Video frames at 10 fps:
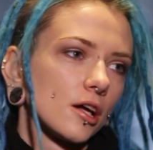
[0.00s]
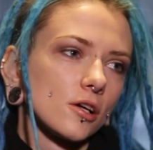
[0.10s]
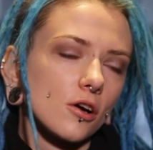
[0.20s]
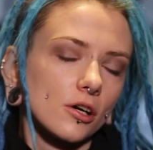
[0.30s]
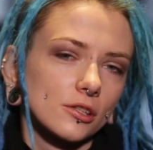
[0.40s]
I
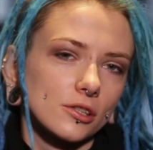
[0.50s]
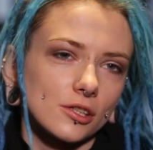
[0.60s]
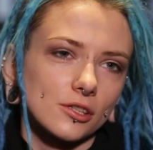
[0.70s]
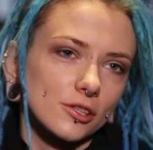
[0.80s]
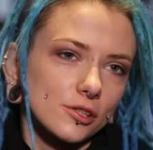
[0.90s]
got
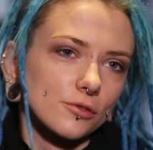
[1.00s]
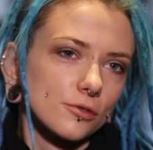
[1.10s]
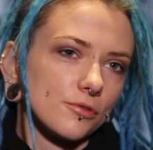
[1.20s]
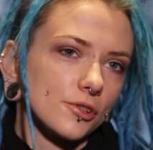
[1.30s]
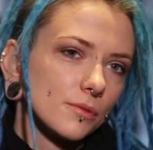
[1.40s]
really
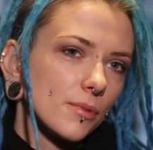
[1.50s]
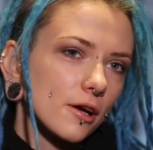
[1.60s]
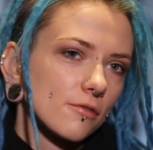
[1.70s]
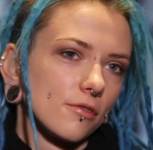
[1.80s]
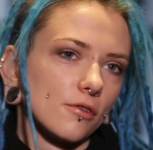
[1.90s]
good
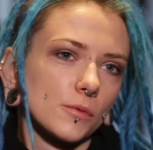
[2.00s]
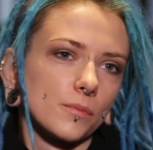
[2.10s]
feedback for